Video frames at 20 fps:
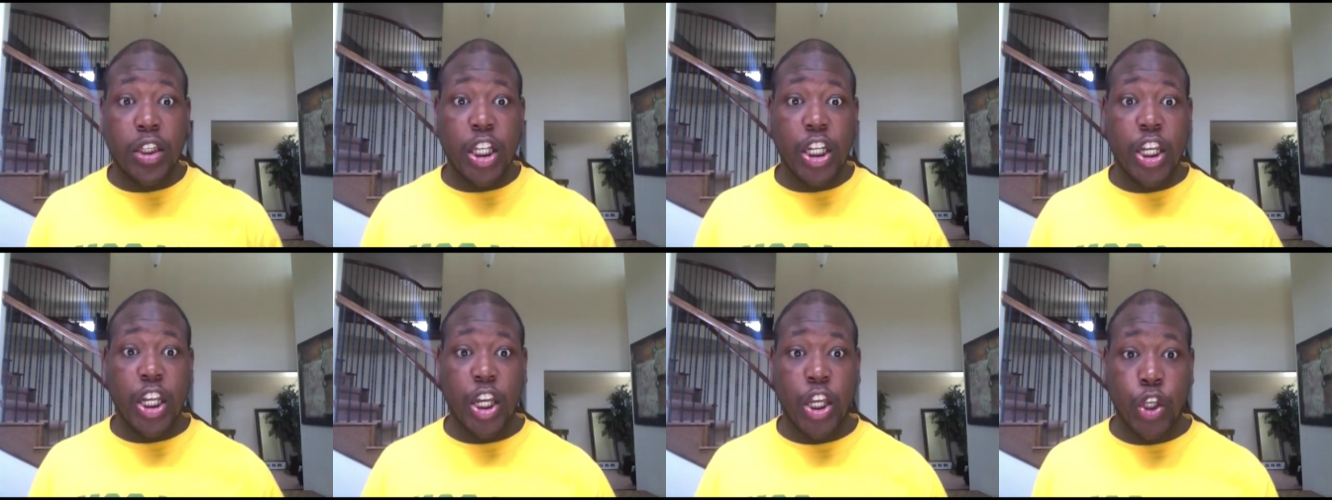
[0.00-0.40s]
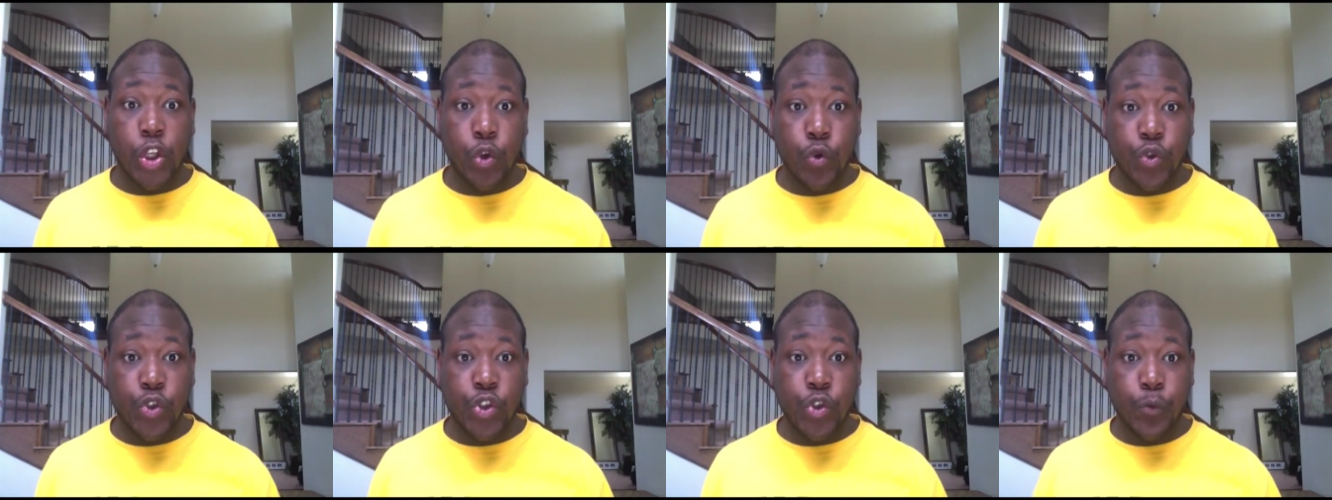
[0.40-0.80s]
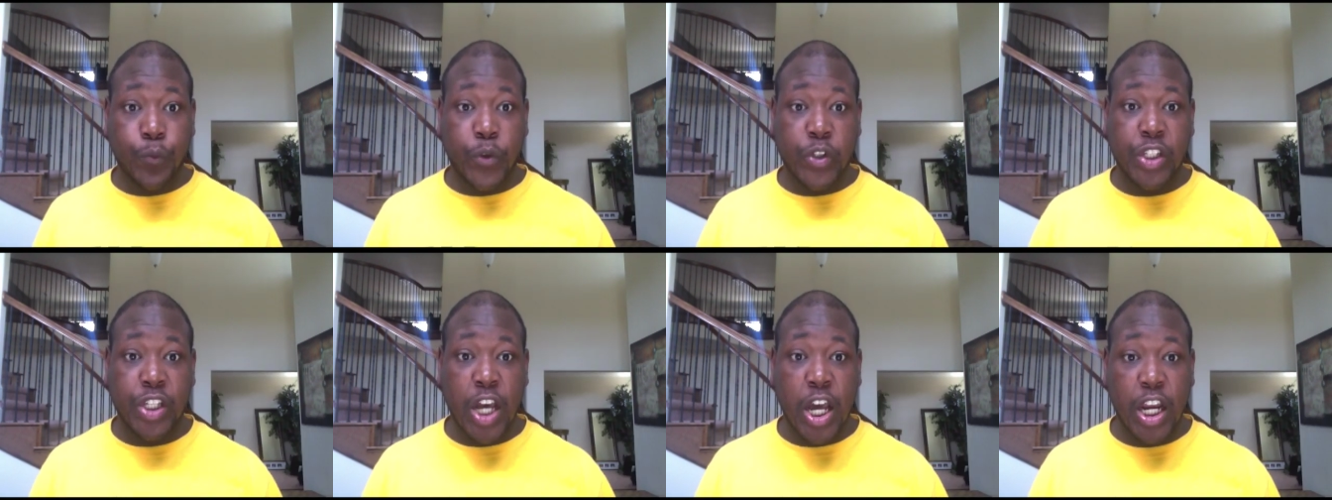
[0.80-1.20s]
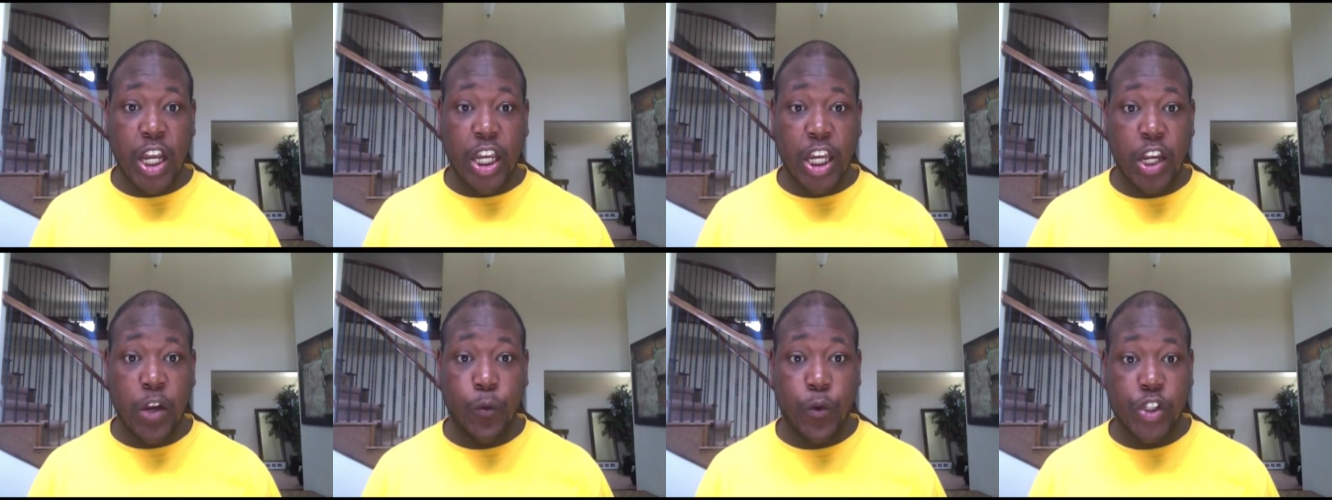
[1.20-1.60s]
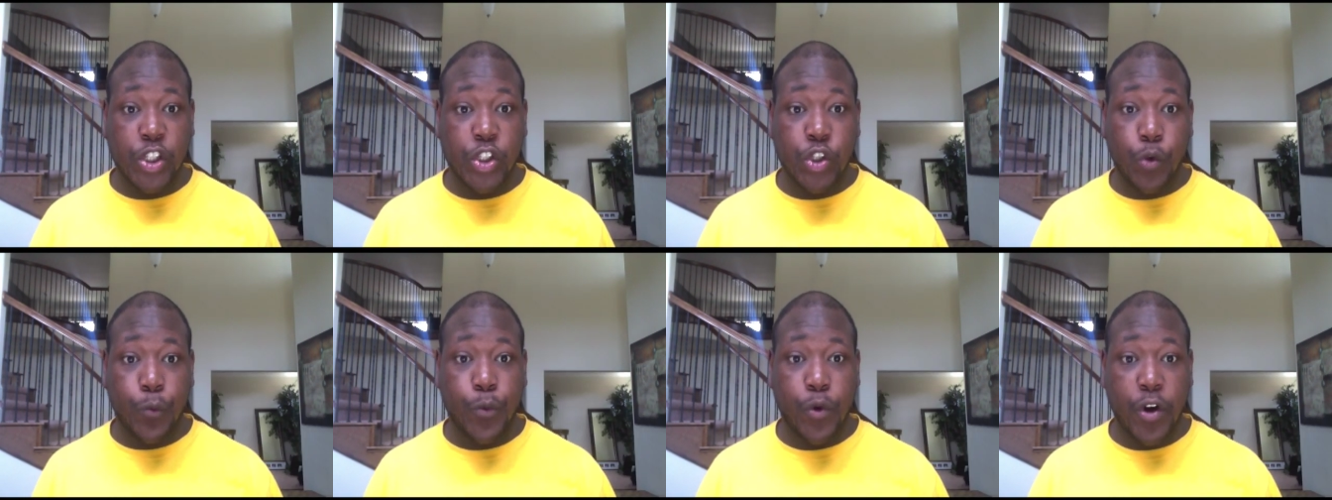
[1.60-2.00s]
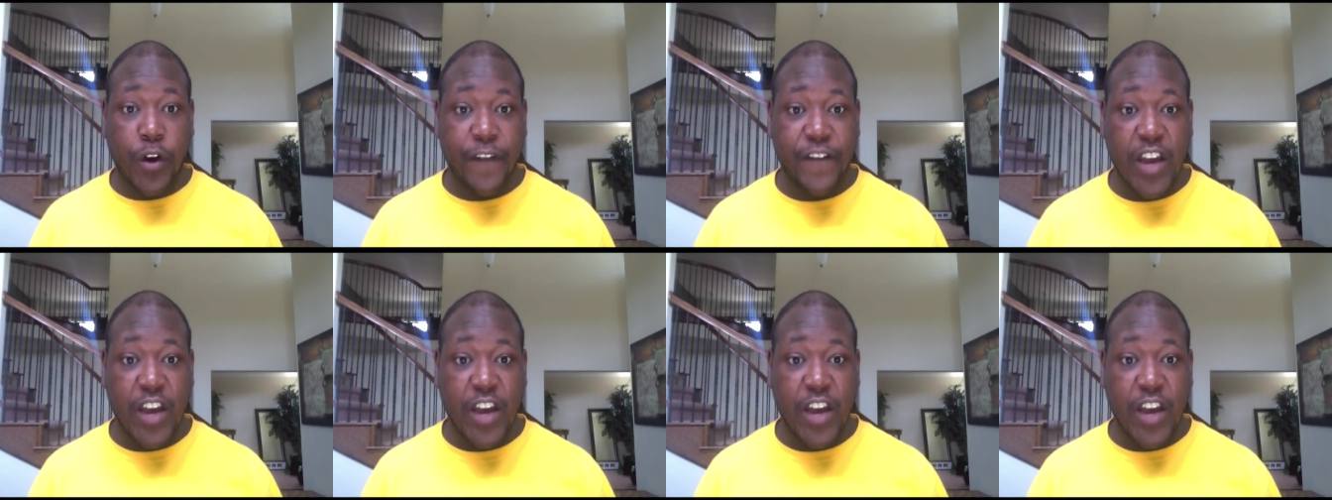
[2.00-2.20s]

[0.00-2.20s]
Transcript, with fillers: Lydia used supersonic, and it was super